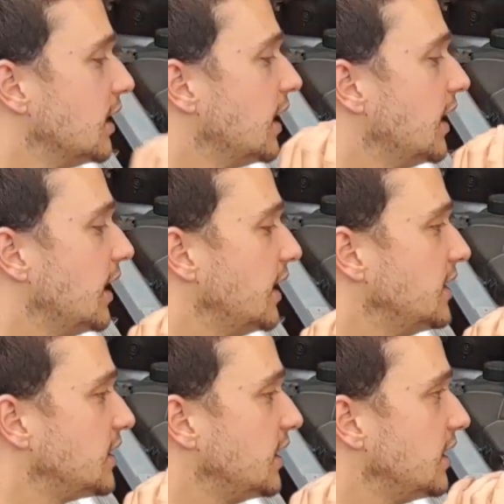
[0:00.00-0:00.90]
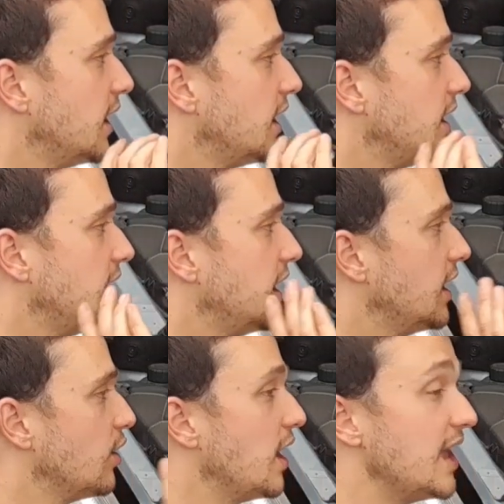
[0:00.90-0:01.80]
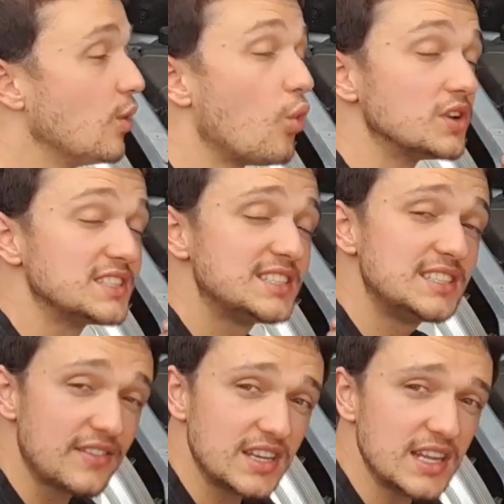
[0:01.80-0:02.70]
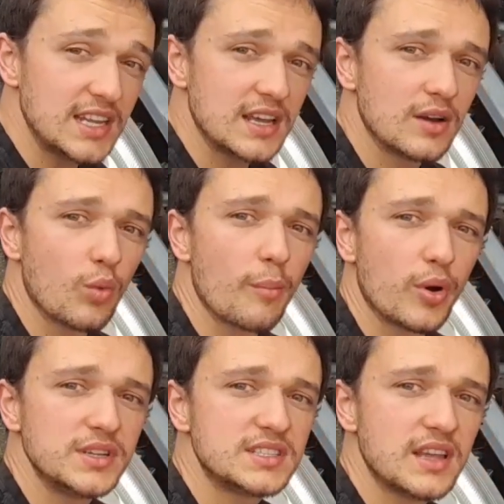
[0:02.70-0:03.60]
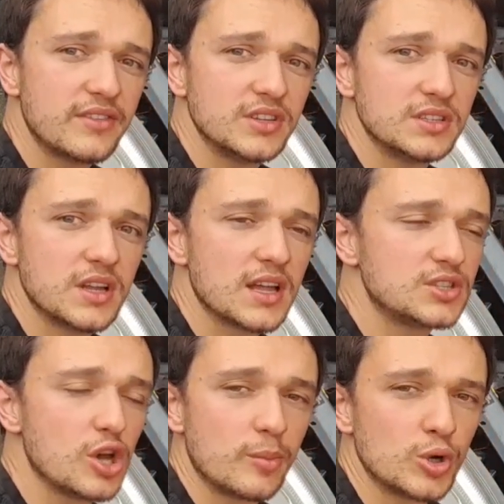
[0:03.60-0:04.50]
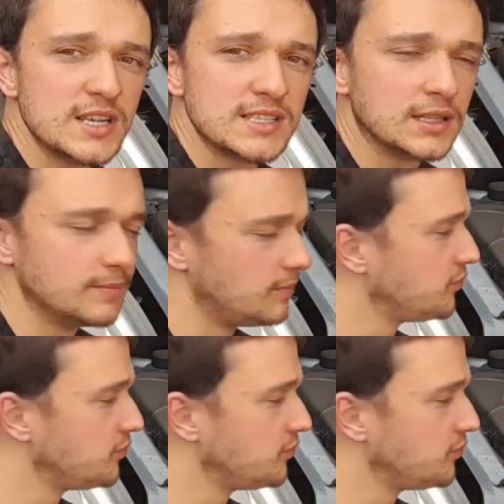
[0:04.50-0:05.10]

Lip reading: You can get a A170, 1.7 turbo diesel.